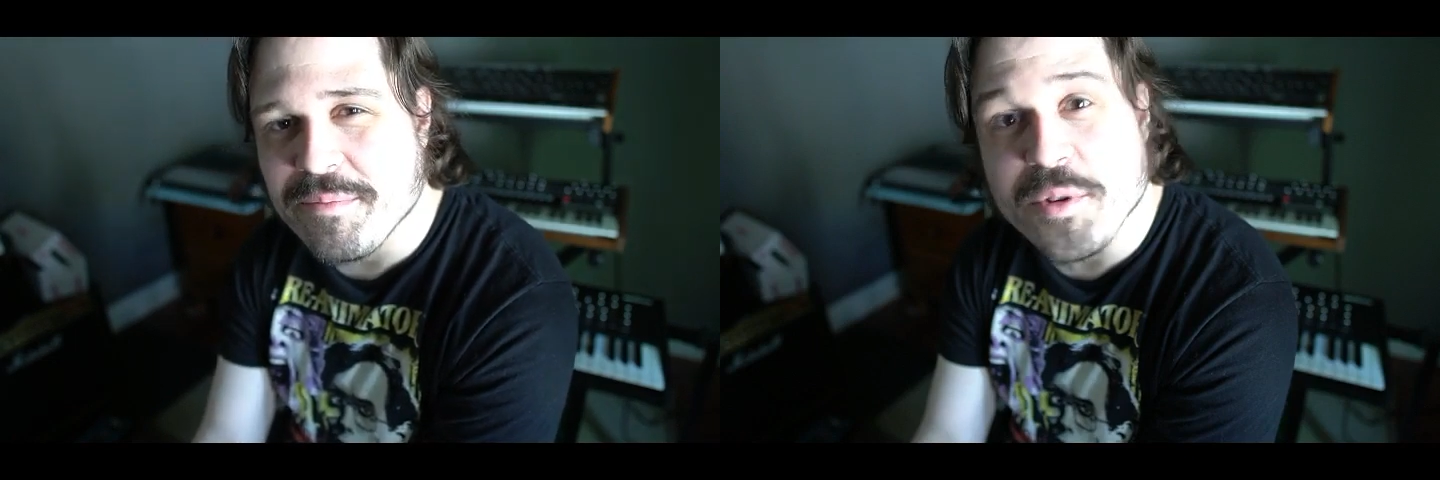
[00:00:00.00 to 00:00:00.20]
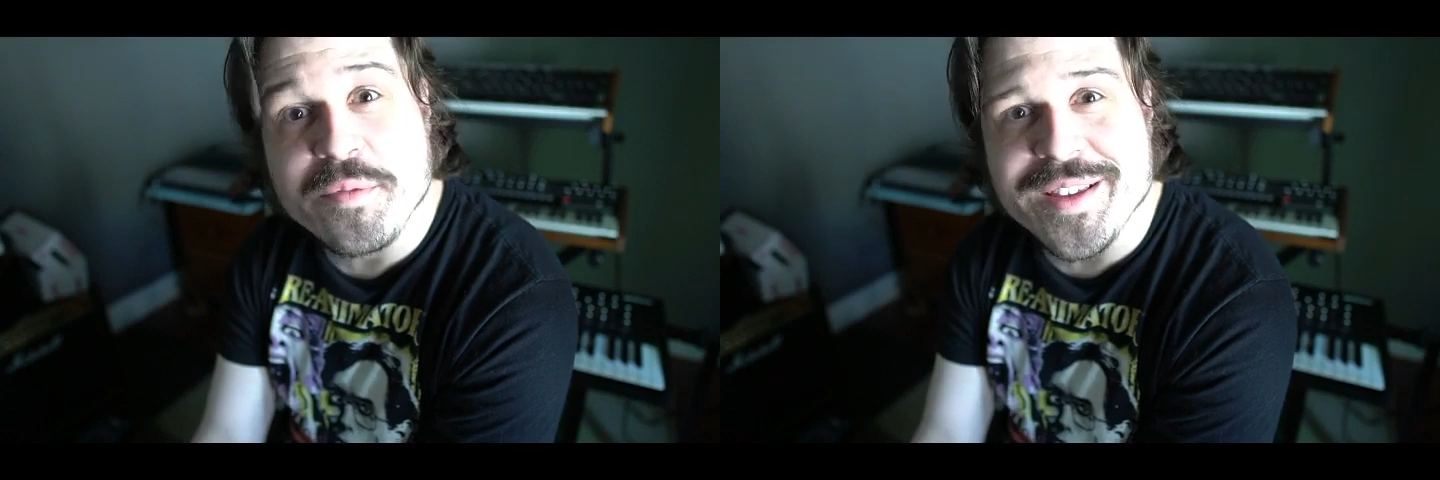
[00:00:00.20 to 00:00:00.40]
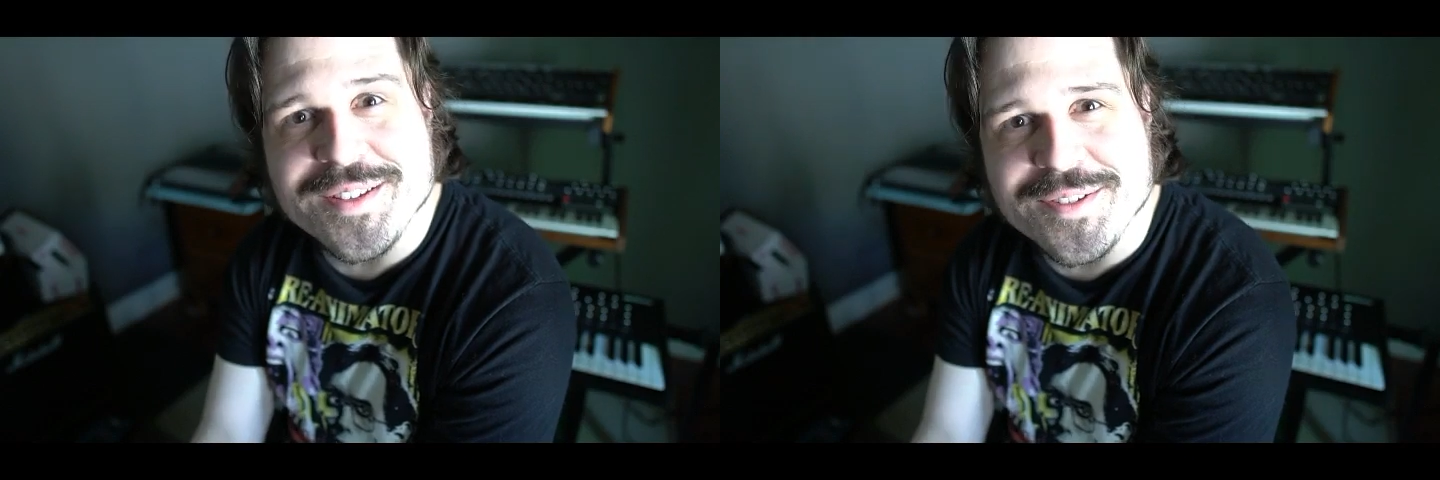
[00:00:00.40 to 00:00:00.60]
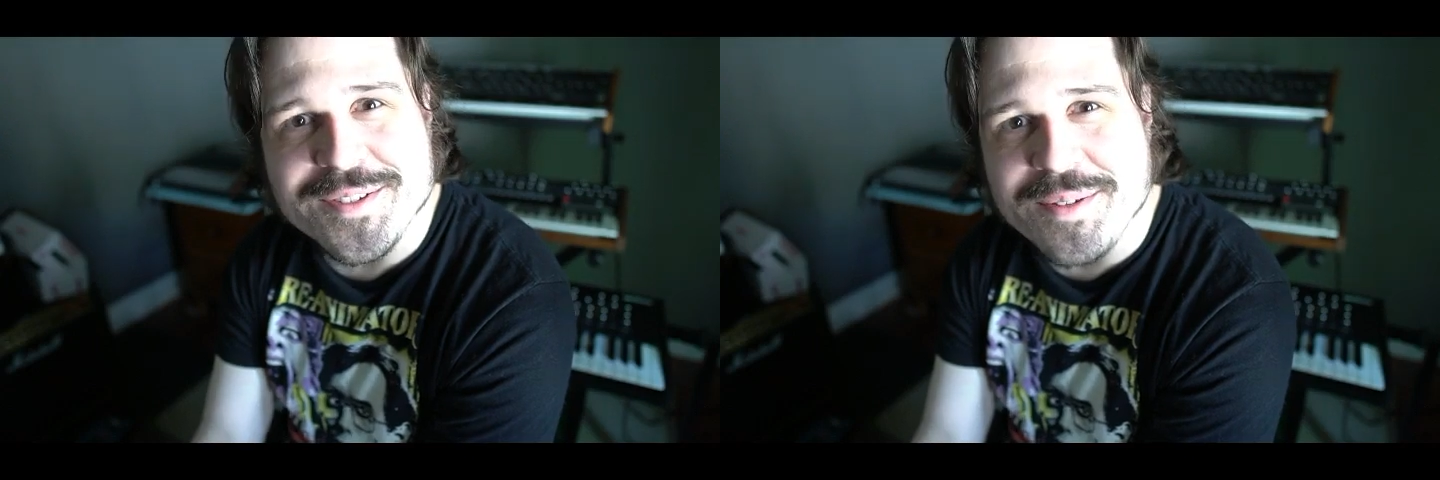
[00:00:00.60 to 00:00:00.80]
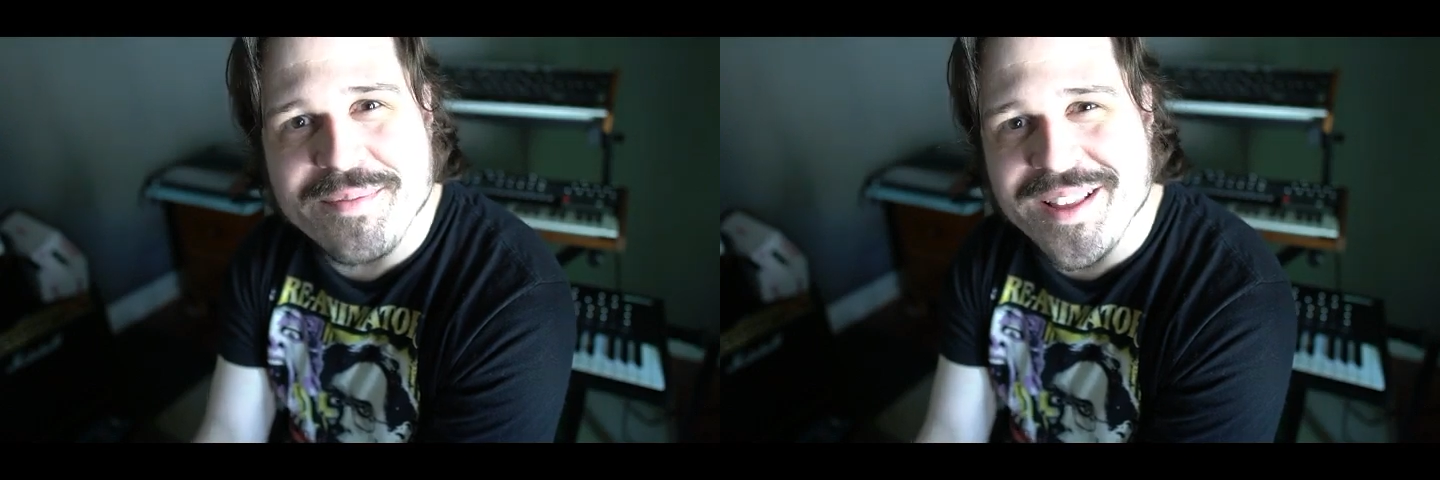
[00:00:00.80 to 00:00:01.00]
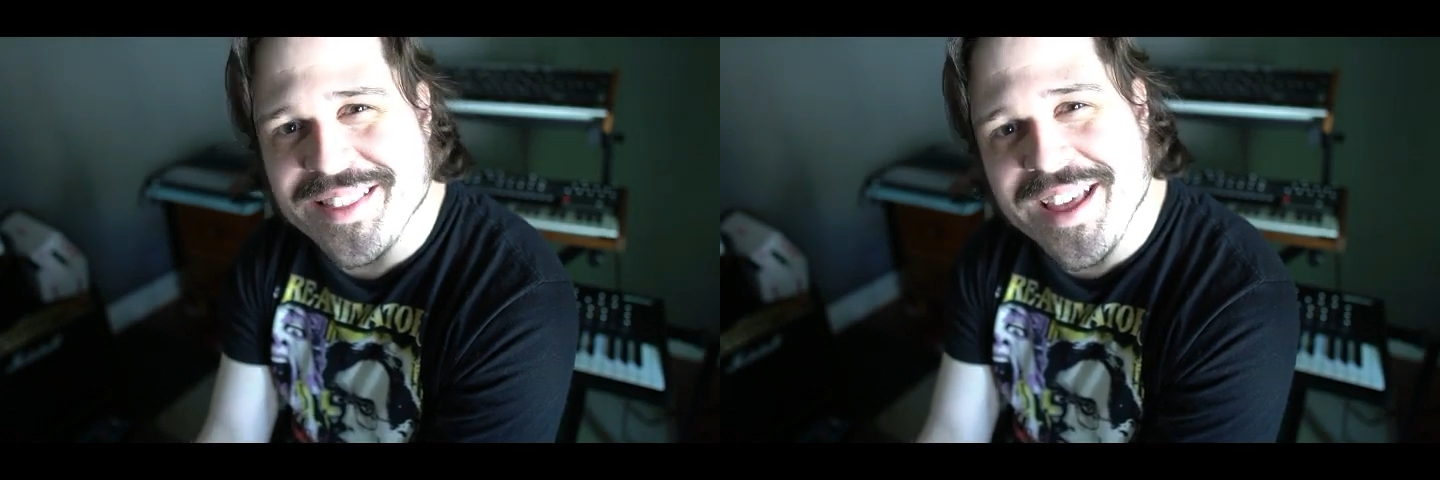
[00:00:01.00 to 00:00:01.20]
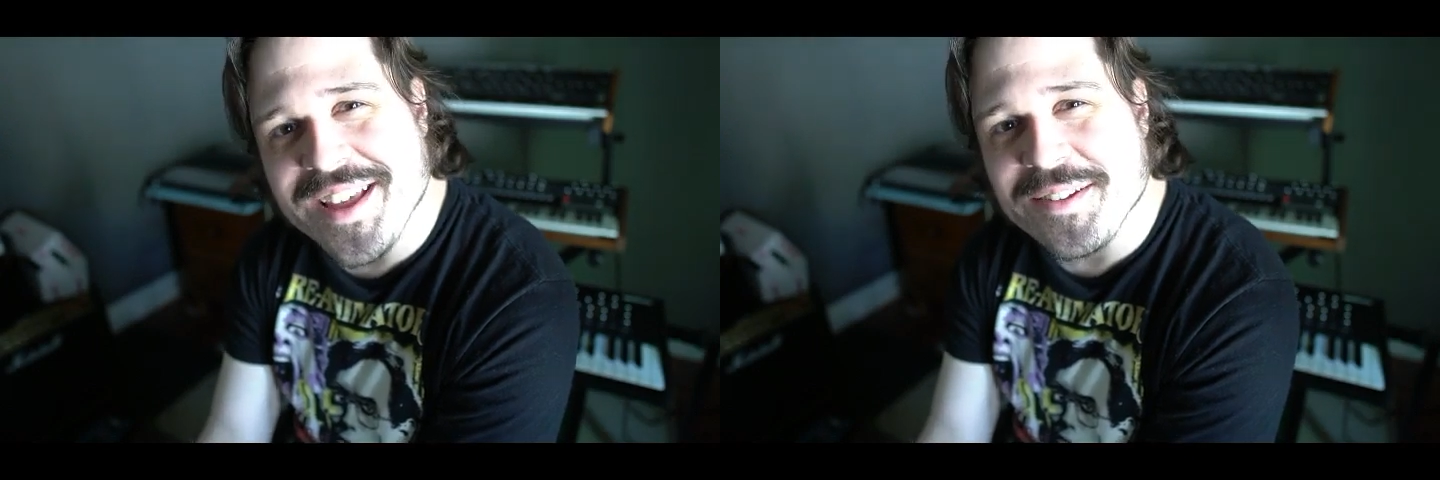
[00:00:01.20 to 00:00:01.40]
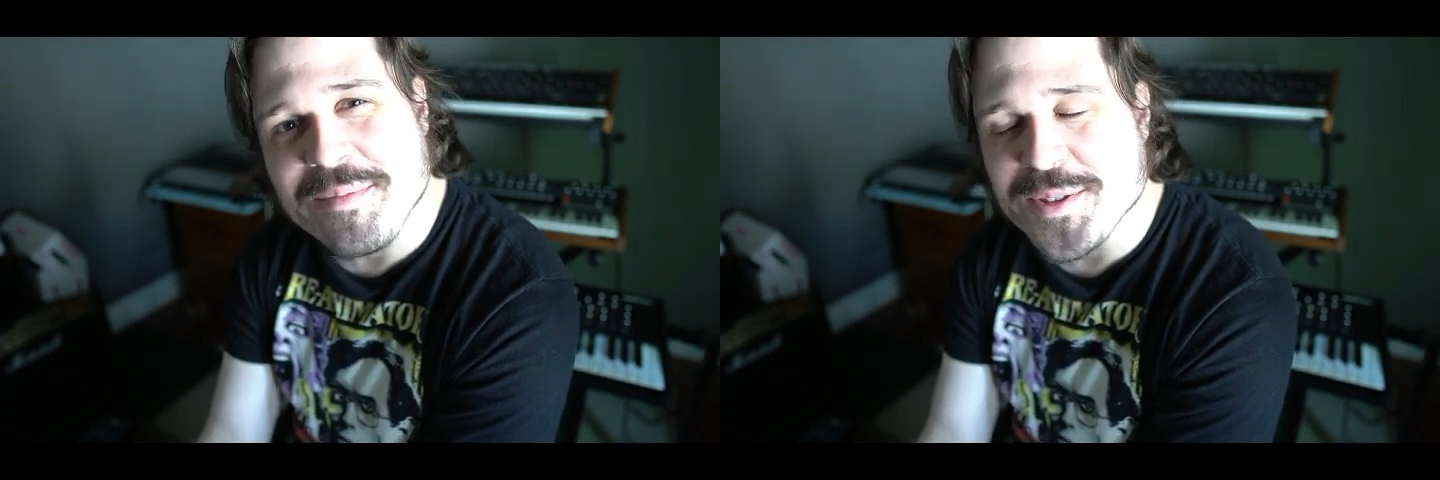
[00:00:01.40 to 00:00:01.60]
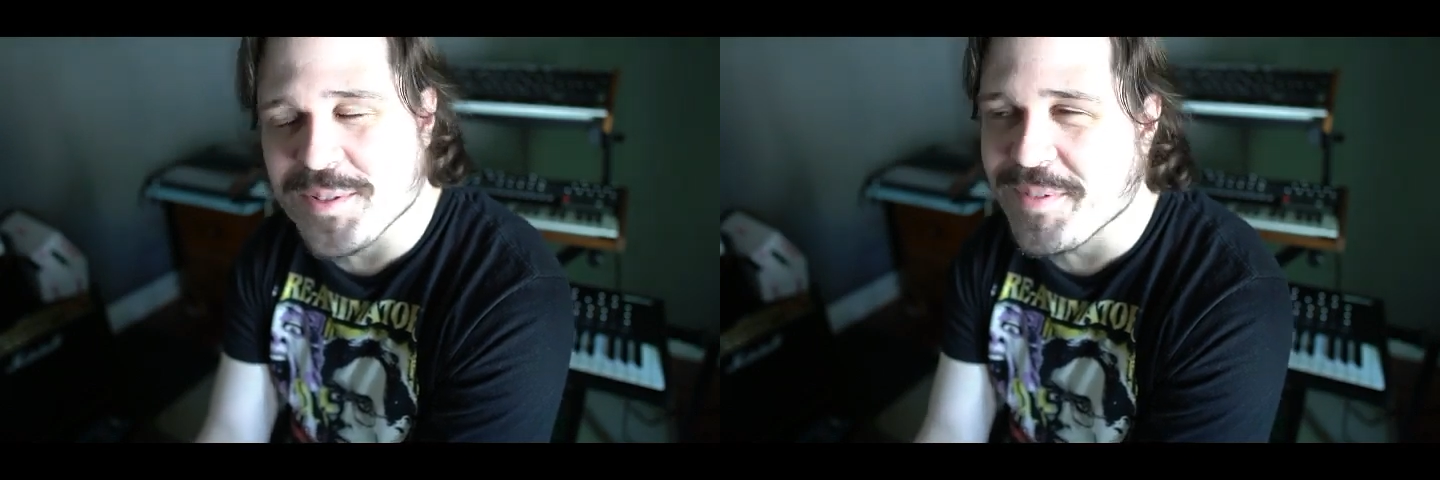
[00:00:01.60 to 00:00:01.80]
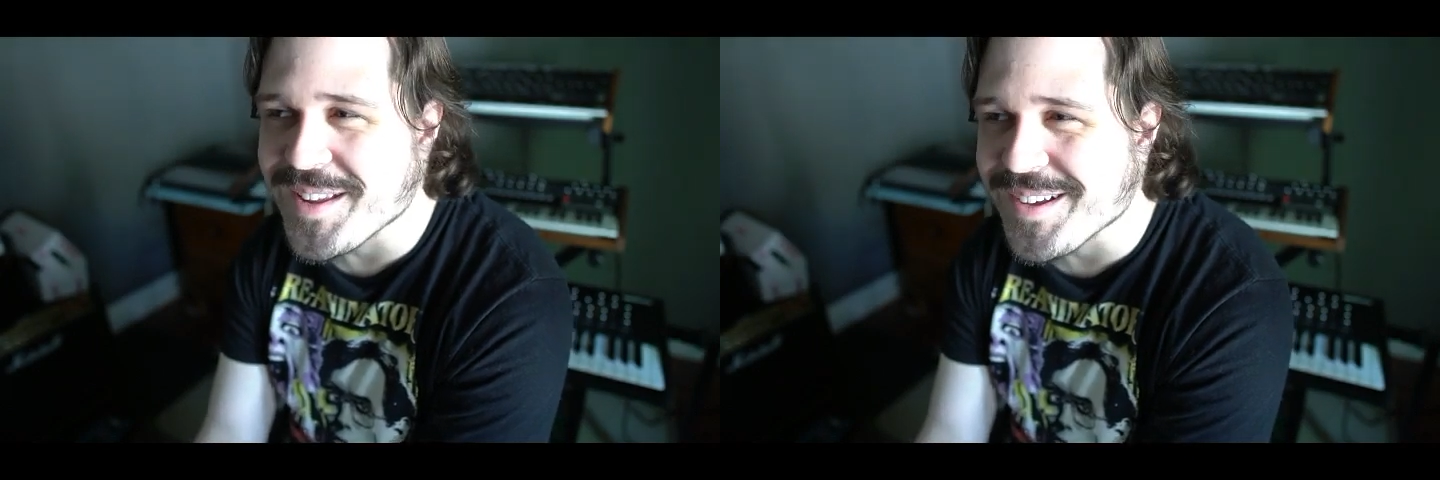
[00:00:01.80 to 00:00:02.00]
movies or something like that, music
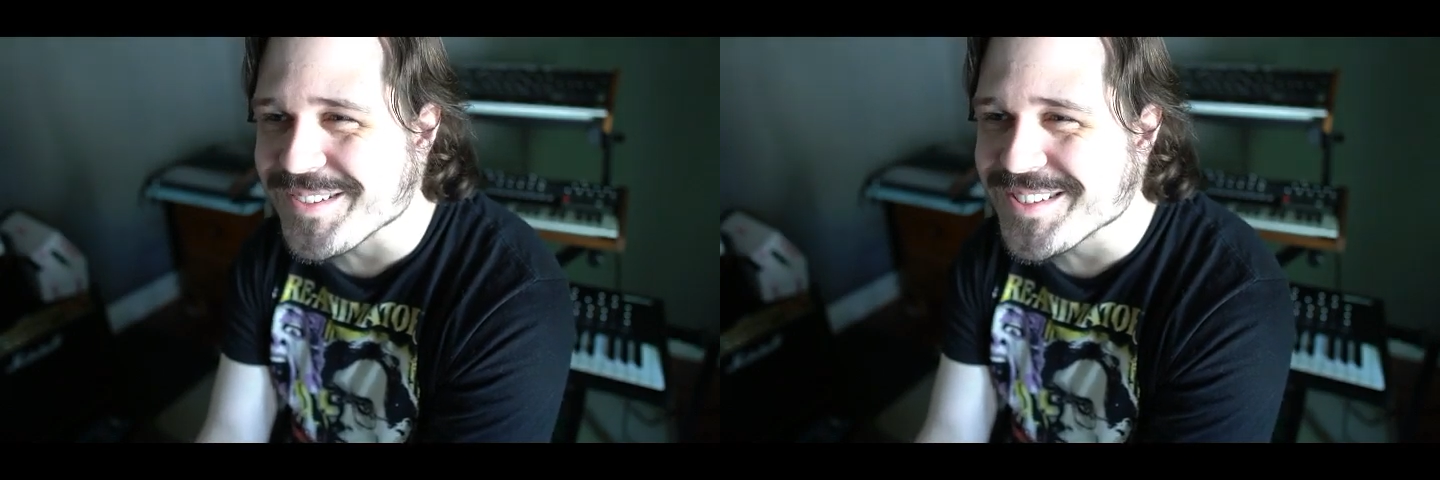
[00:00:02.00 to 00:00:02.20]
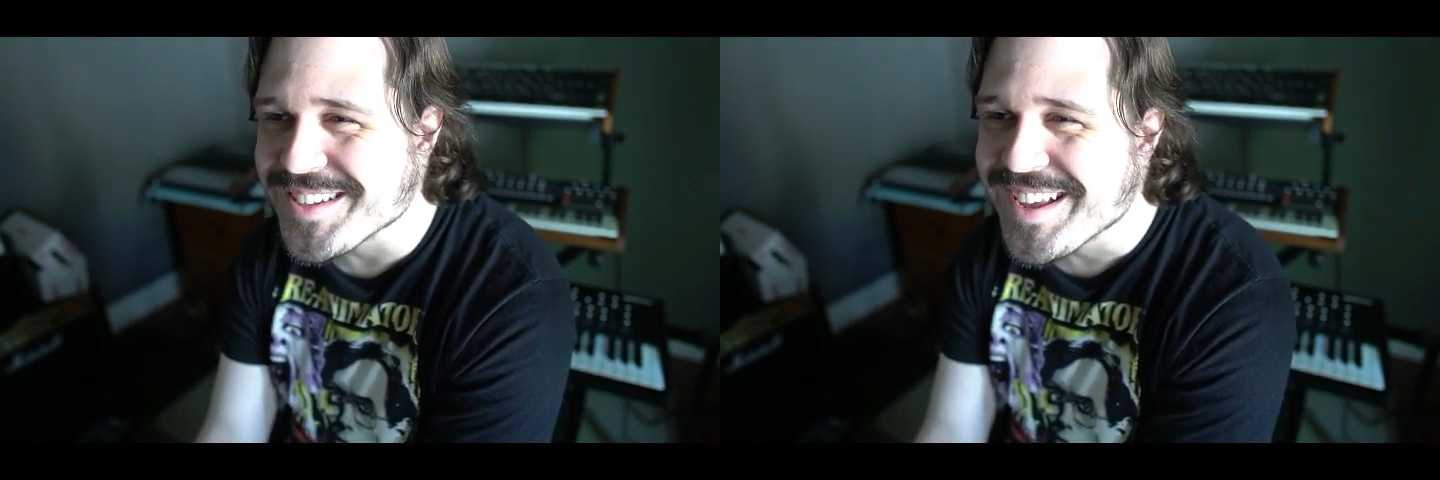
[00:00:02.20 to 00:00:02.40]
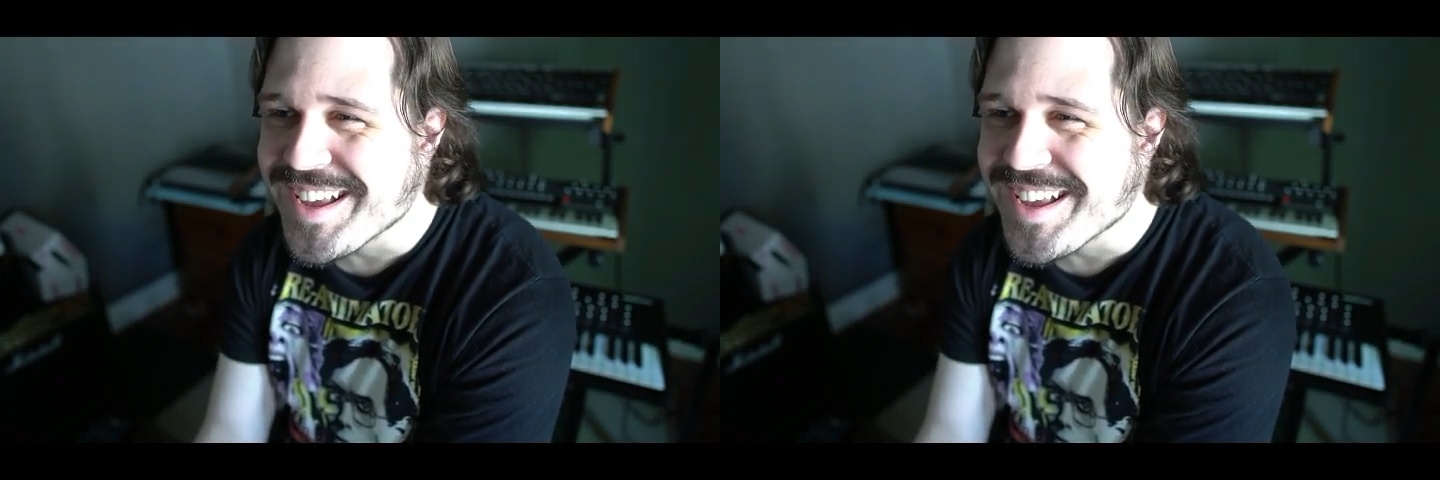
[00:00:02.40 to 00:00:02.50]
videos